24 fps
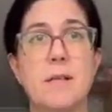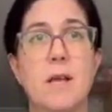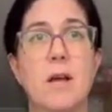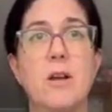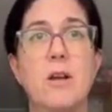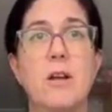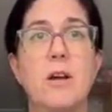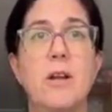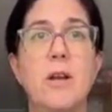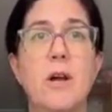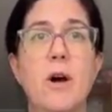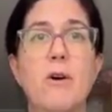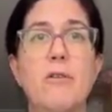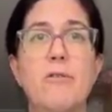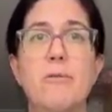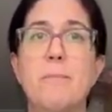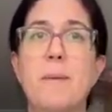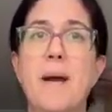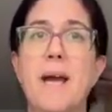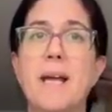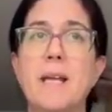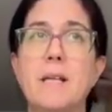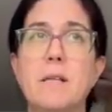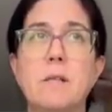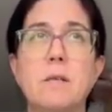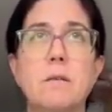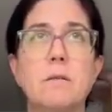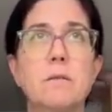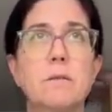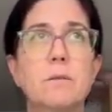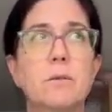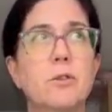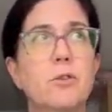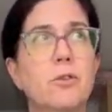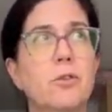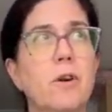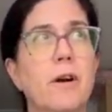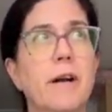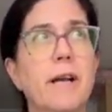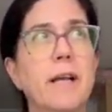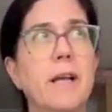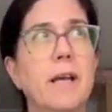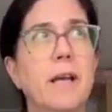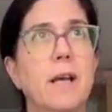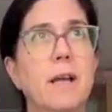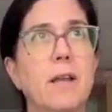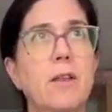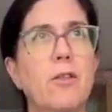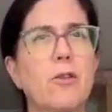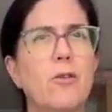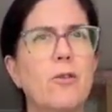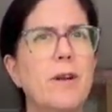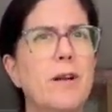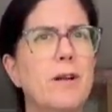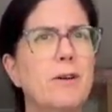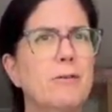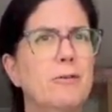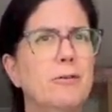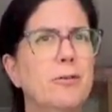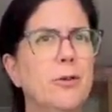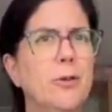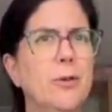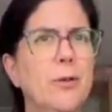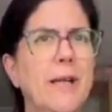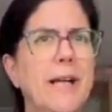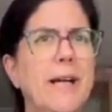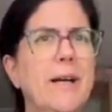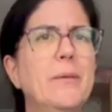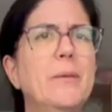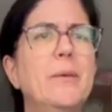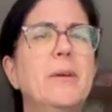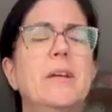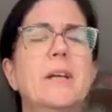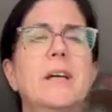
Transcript: And I know I've made, oh crikey, 3 or 4 now,